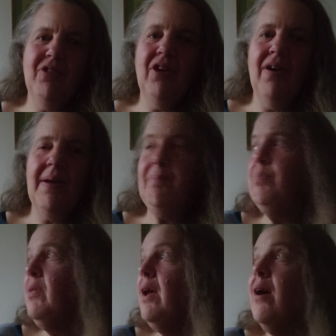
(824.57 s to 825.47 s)
time.
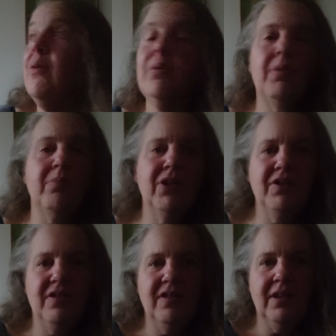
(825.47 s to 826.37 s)
I'm
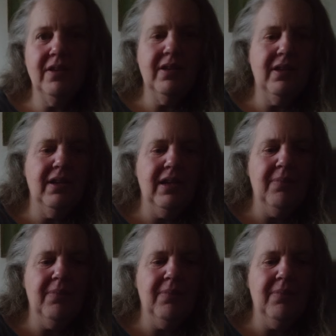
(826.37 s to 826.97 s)
noticing that